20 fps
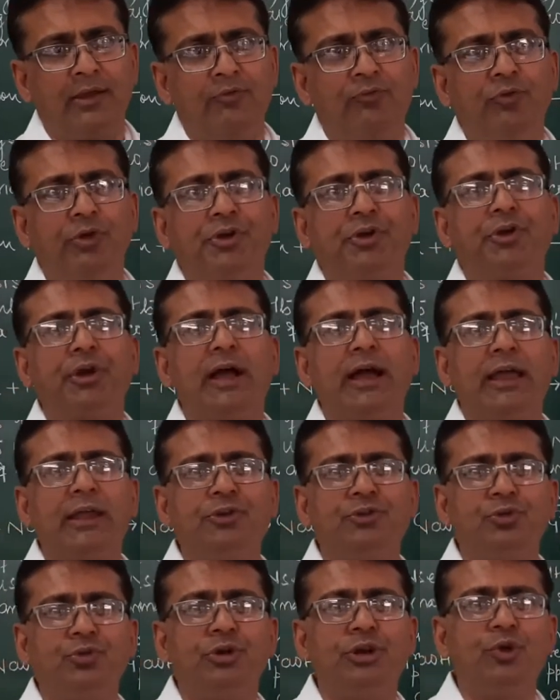we try
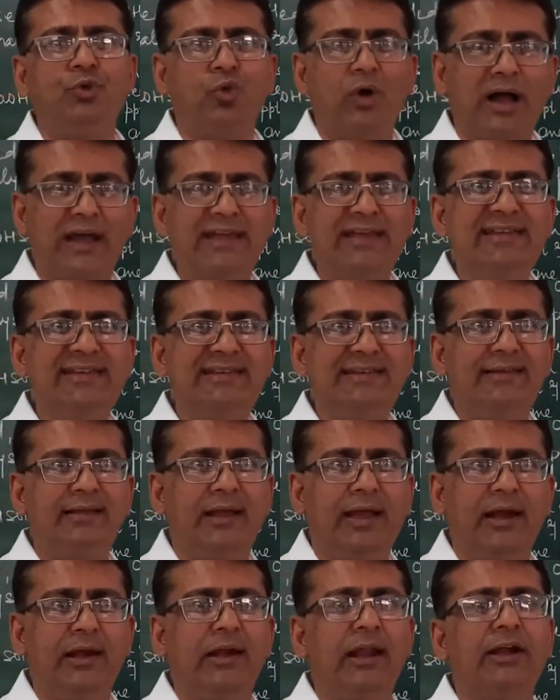to revise
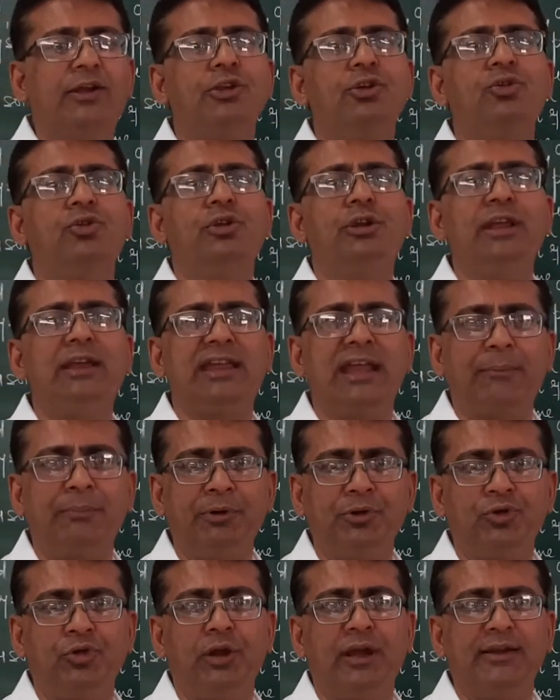and let you
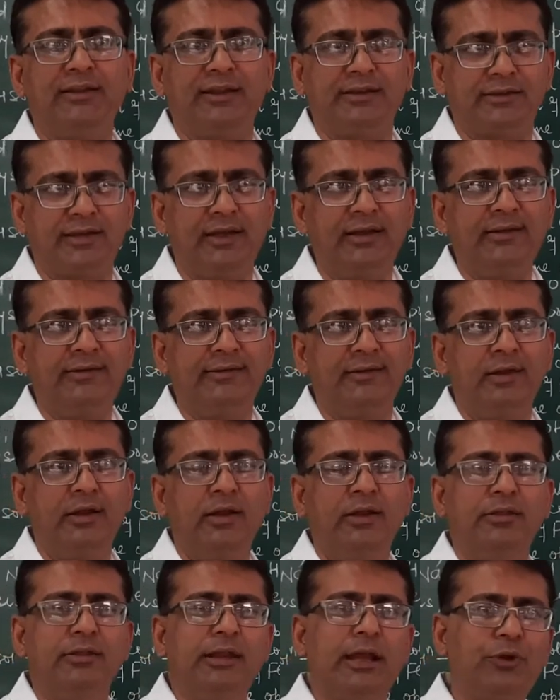recapitulate the things
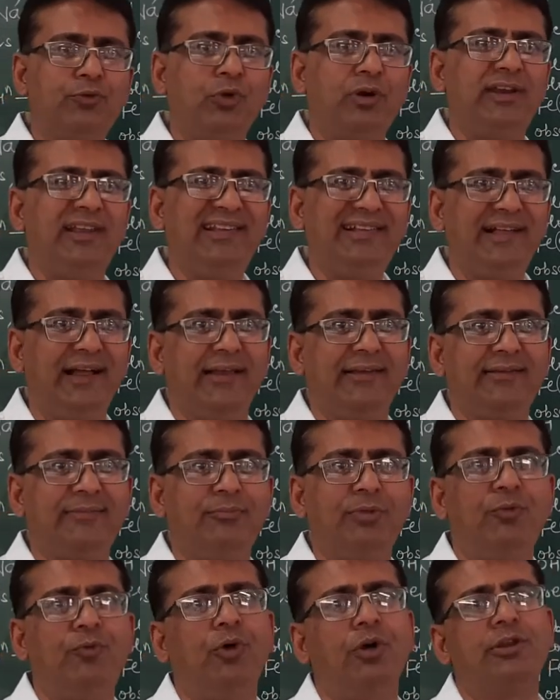that were
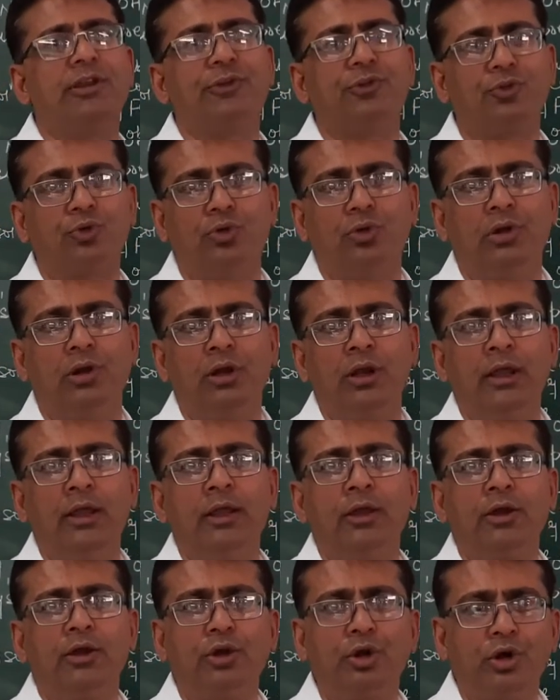discussed before the school
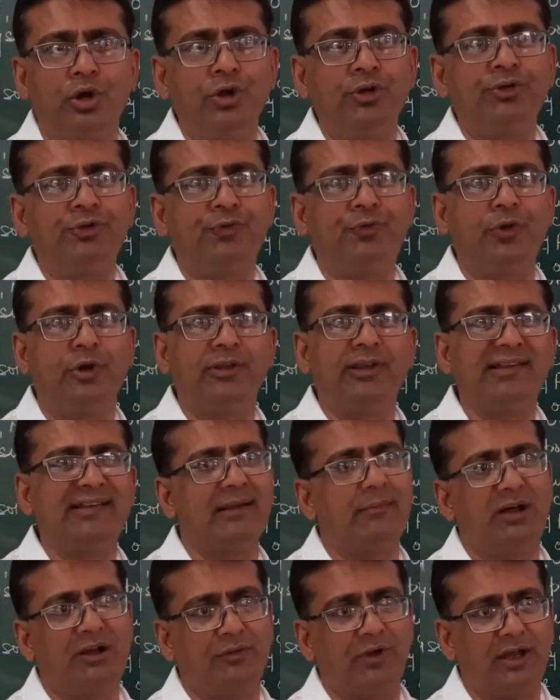closed for the
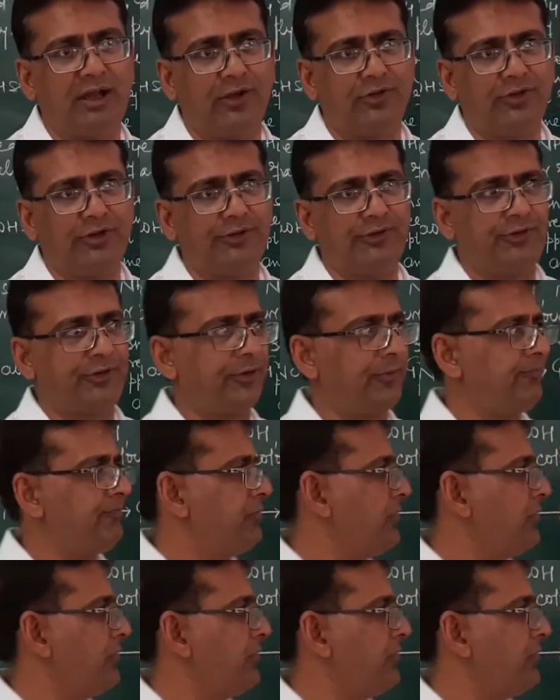summer vacations.